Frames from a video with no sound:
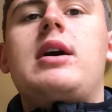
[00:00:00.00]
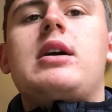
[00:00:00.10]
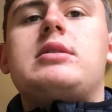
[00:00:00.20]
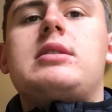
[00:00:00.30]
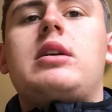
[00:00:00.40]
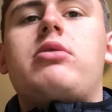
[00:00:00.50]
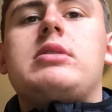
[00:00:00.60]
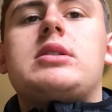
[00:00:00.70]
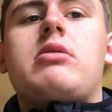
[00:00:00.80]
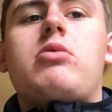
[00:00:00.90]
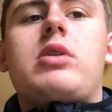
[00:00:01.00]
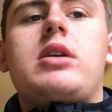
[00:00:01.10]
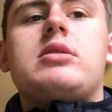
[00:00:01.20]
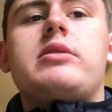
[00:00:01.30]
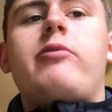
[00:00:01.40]
as they increase their
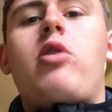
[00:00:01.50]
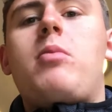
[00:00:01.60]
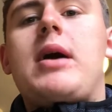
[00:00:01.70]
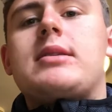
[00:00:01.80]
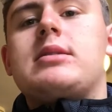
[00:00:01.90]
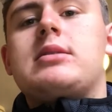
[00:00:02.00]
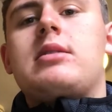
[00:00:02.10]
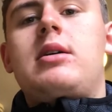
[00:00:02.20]
awareness of what matters.